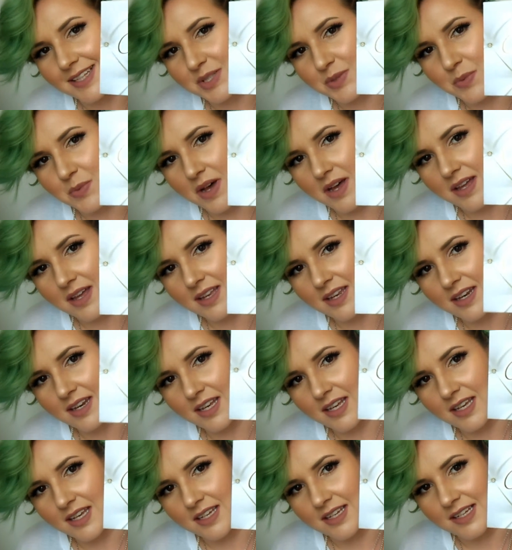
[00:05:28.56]
This
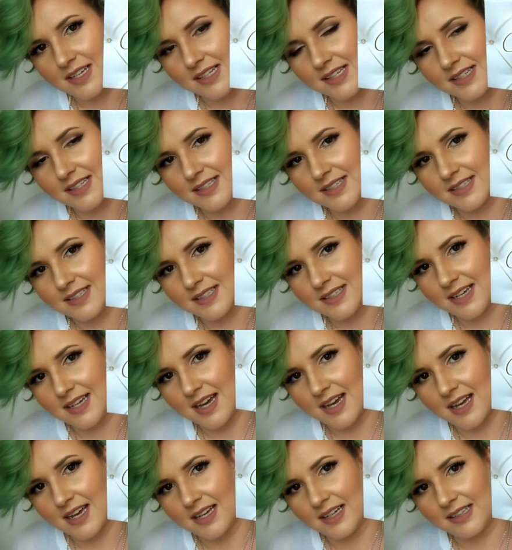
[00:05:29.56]
one
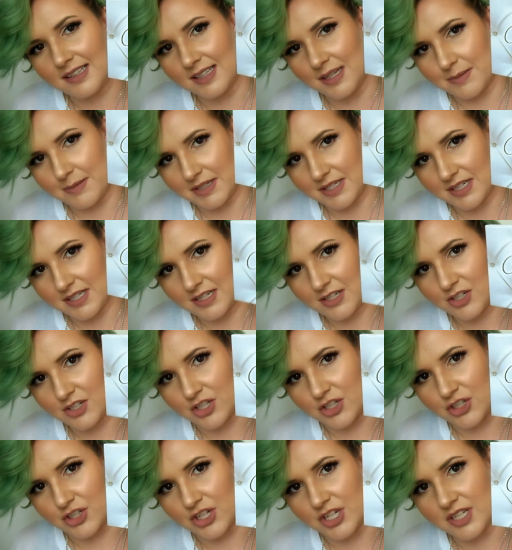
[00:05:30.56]
is limited
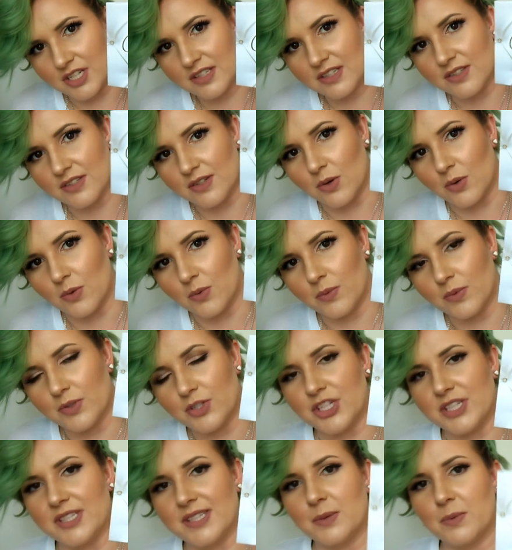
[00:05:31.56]
edition,
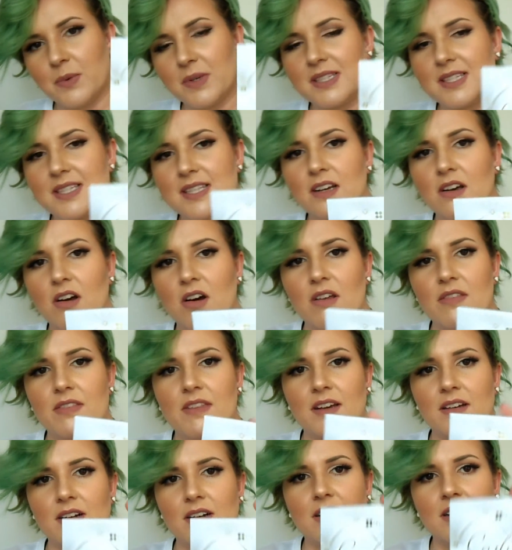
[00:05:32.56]
so she said once they're
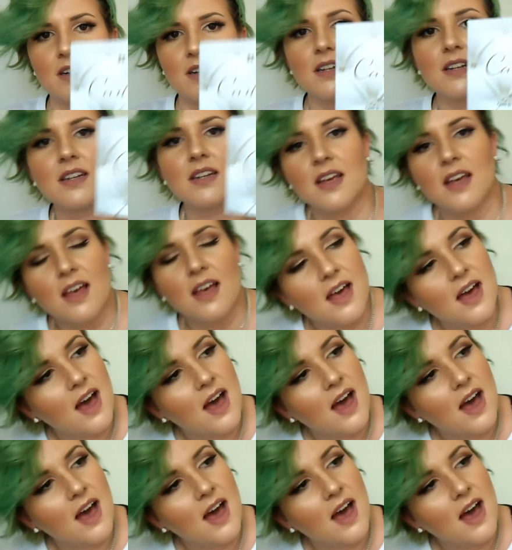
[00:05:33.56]
gone, they're gone.